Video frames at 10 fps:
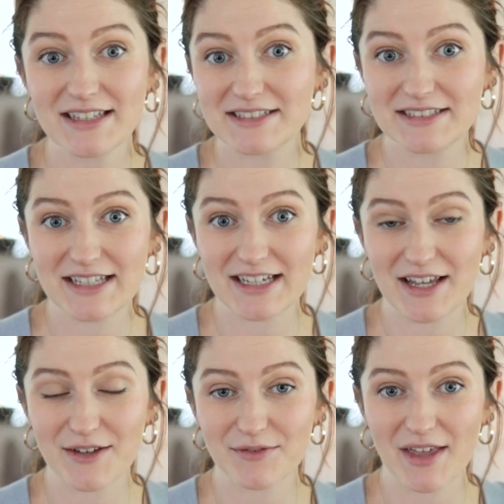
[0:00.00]
seen
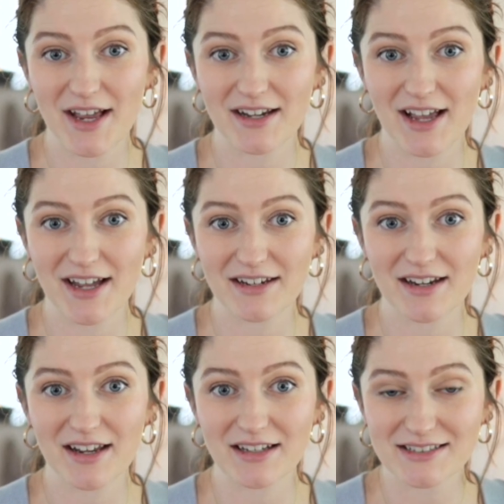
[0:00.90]
if that got
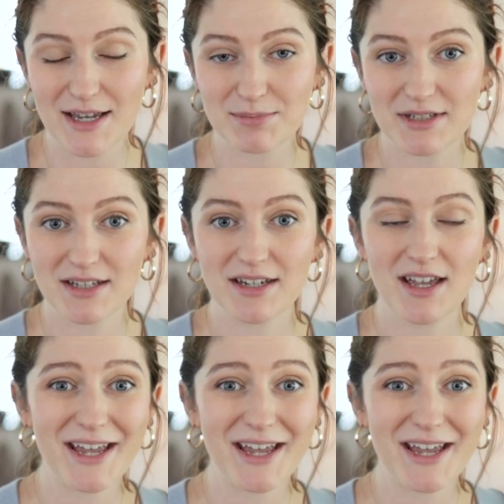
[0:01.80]
accepted.